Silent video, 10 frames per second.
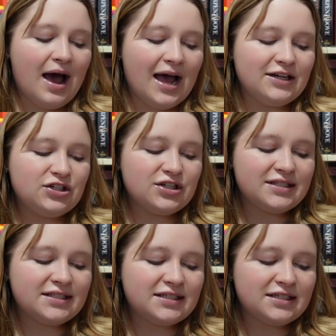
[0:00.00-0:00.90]
I
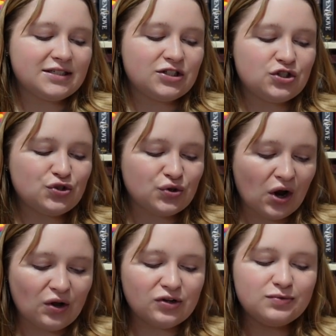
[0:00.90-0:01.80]
just
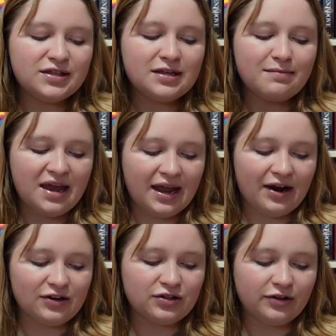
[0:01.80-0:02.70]
struggled with the main
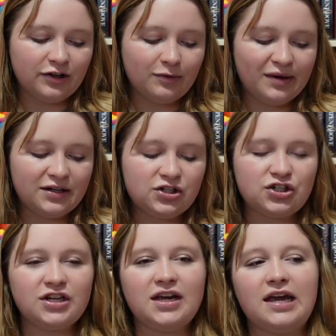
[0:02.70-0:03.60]
character a little bit.
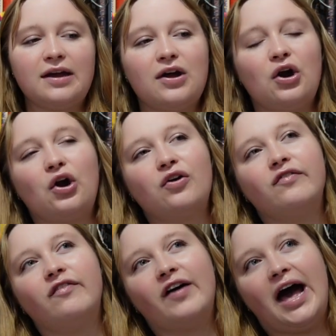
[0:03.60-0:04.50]
She, her
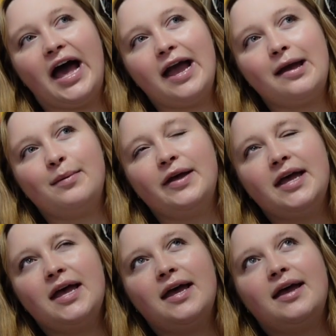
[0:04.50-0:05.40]
vibe,
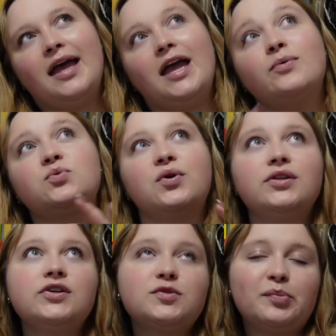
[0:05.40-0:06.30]
it was one
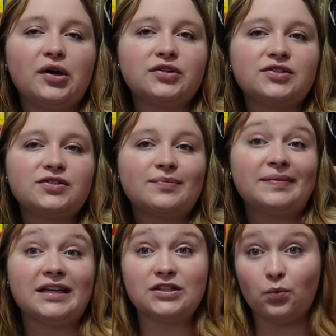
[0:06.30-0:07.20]
of those books
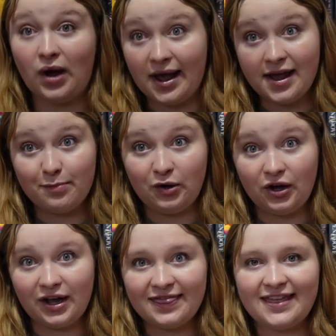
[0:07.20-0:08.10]
that's a YA
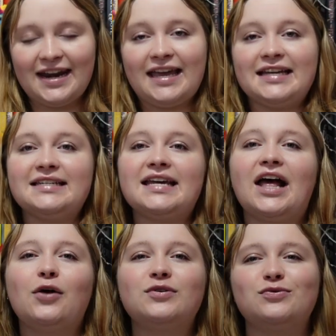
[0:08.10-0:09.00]
book that I can
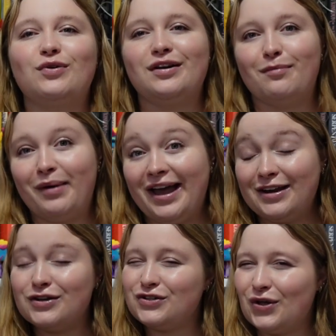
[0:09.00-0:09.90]
tell was written by
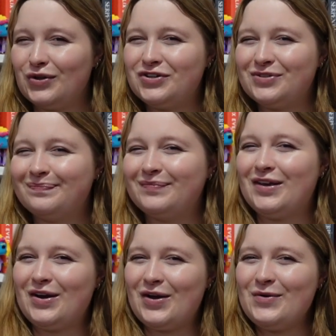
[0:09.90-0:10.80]
an adult,
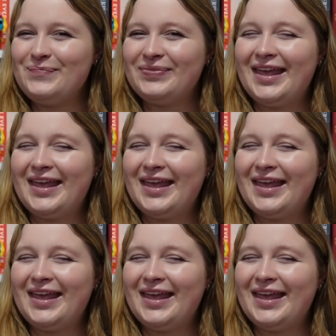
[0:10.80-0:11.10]
you know?